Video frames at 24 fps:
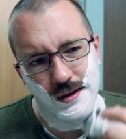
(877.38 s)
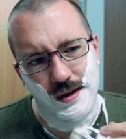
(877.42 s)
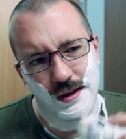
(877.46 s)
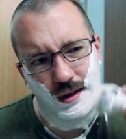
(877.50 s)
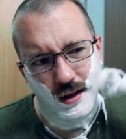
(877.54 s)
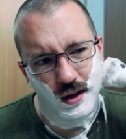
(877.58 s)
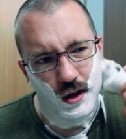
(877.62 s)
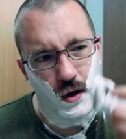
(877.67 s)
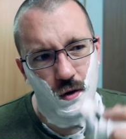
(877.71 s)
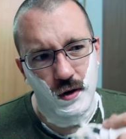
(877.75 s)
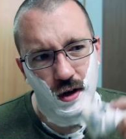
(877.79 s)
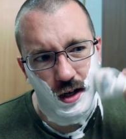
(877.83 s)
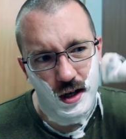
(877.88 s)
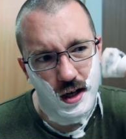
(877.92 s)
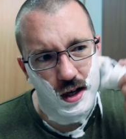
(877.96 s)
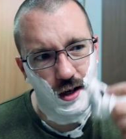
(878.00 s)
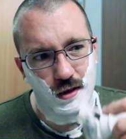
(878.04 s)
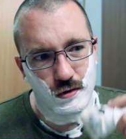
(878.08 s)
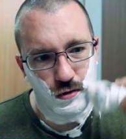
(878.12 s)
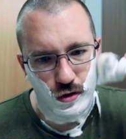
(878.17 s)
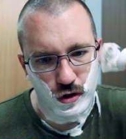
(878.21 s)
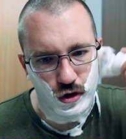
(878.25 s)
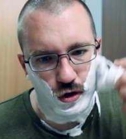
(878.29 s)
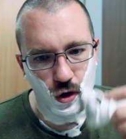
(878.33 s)

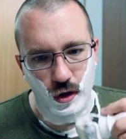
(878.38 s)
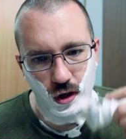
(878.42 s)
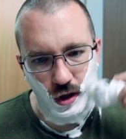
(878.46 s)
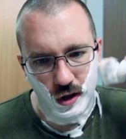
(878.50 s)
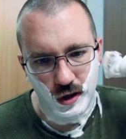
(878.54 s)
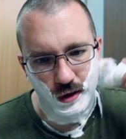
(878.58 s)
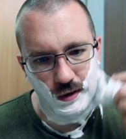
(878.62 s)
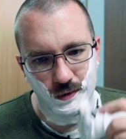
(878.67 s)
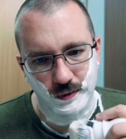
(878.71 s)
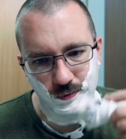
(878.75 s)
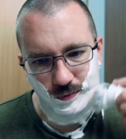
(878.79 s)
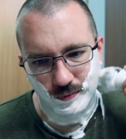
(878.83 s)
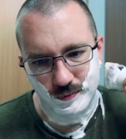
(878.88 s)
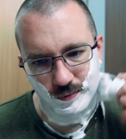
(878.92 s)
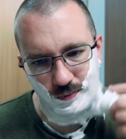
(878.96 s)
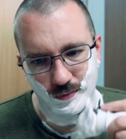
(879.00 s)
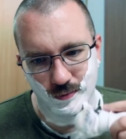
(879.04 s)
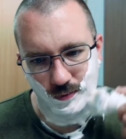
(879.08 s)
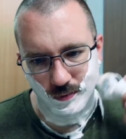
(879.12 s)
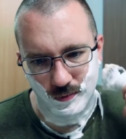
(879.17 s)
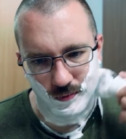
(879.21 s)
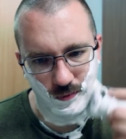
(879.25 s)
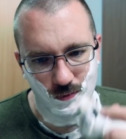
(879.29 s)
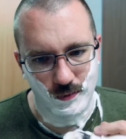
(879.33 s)
coconut, sugar,
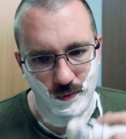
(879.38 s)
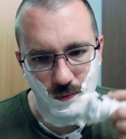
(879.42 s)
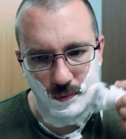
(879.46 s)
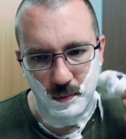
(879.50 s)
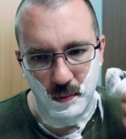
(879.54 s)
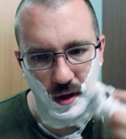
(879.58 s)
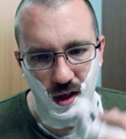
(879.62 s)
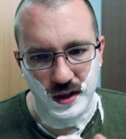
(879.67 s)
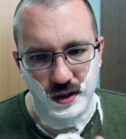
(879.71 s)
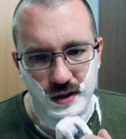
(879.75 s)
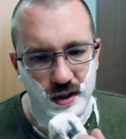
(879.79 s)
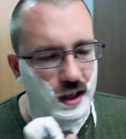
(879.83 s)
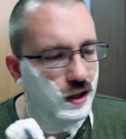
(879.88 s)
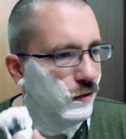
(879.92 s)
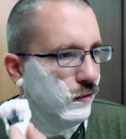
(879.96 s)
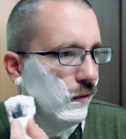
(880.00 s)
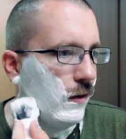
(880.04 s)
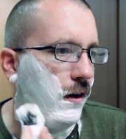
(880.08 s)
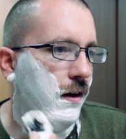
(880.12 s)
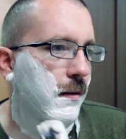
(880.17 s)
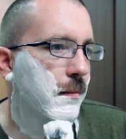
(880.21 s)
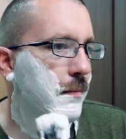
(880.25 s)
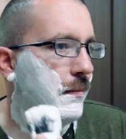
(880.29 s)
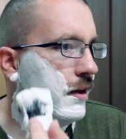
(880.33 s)
musk, and
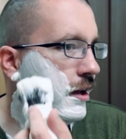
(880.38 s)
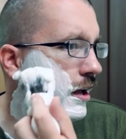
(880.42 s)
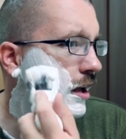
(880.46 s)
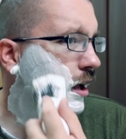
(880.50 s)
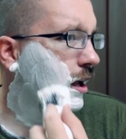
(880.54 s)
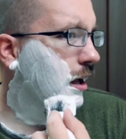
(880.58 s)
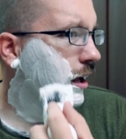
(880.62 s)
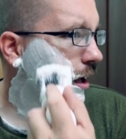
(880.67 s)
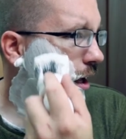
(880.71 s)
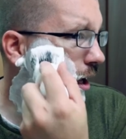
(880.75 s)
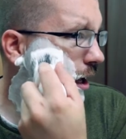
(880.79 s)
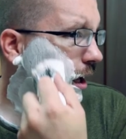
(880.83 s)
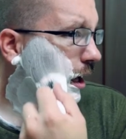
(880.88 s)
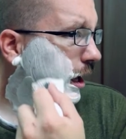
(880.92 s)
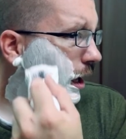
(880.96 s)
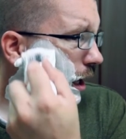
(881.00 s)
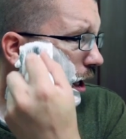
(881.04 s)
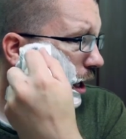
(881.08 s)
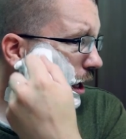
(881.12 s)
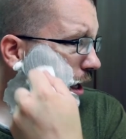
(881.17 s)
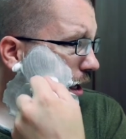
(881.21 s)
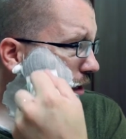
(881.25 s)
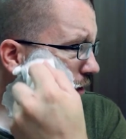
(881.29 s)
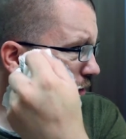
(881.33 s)
rum.
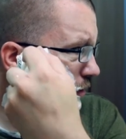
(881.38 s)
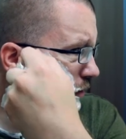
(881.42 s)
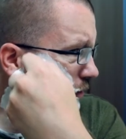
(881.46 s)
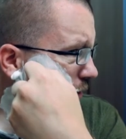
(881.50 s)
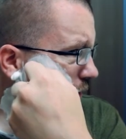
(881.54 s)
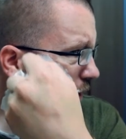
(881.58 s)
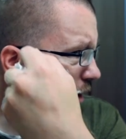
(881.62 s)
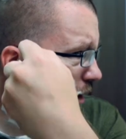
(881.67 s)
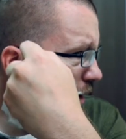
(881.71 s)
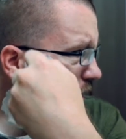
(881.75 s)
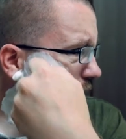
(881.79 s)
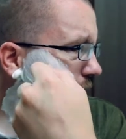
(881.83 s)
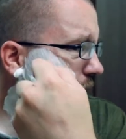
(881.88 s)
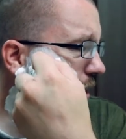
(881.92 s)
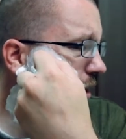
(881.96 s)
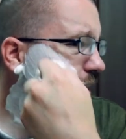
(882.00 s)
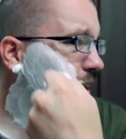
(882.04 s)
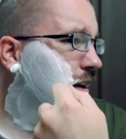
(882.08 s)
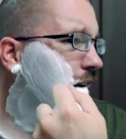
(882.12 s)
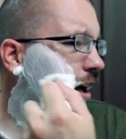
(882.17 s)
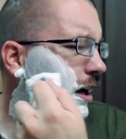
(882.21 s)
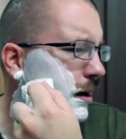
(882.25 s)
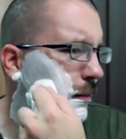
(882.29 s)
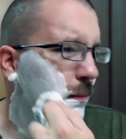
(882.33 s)
It's not
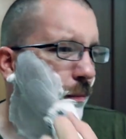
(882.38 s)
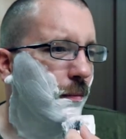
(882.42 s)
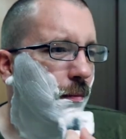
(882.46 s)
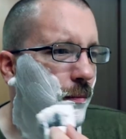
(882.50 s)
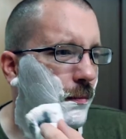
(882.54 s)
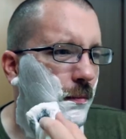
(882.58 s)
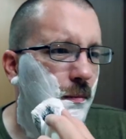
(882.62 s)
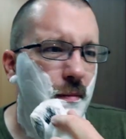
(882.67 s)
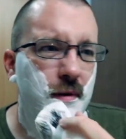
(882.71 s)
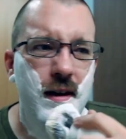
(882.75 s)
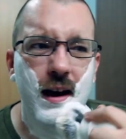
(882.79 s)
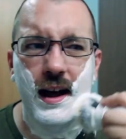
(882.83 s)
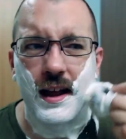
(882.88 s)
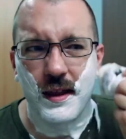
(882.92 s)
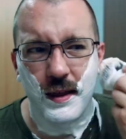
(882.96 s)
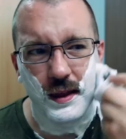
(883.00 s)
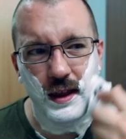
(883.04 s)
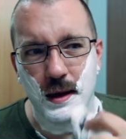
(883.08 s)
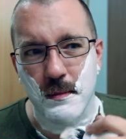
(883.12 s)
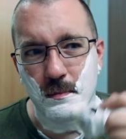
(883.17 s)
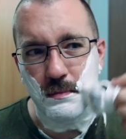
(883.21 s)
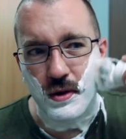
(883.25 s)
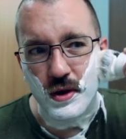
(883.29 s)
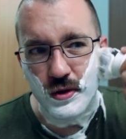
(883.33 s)

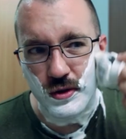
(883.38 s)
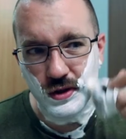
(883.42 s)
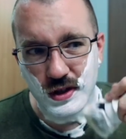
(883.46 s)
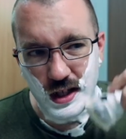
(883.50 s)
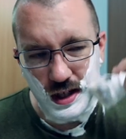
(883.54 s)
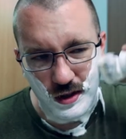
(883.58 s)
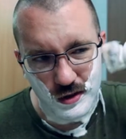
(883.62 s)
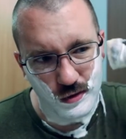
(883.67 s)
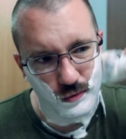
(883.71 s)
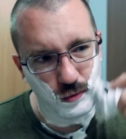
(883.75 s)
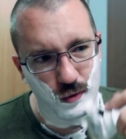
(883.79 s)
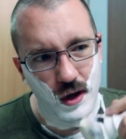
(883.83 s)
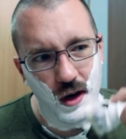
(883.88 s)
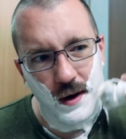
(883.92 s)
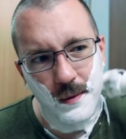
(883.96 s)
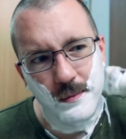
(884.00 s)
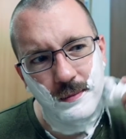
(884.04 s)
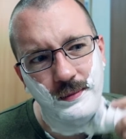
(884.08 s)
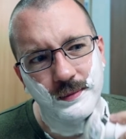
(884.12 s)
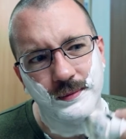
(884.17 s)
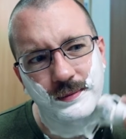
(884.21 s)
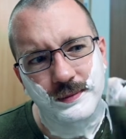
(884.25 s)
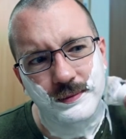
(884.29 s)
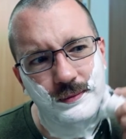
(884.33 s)
the booziest rum.
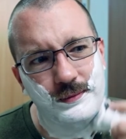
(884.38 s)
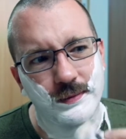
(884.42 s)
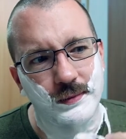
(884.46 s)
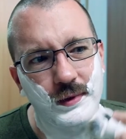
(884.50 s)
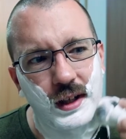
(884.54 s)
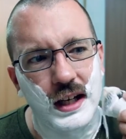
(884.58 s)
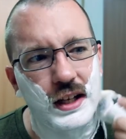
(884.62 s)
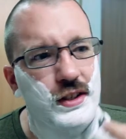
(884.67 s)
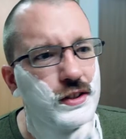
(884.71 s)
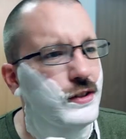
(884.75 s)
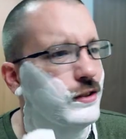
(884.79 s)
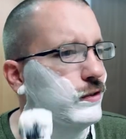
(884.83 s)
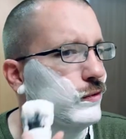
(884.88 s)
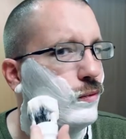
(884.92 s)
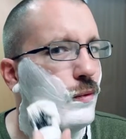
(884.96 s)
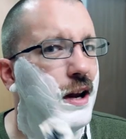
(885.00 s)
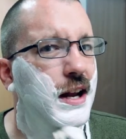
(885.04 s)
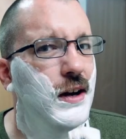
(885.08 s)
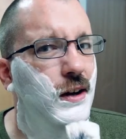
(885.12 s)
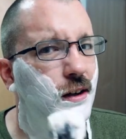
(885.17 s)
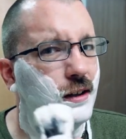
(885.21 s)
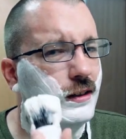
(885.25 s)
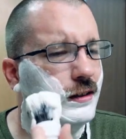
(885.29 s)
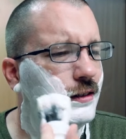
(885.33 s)
It's
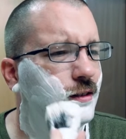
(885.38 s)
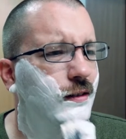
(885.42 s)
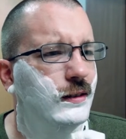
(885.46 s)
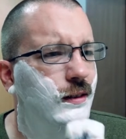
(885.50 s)
sweeter.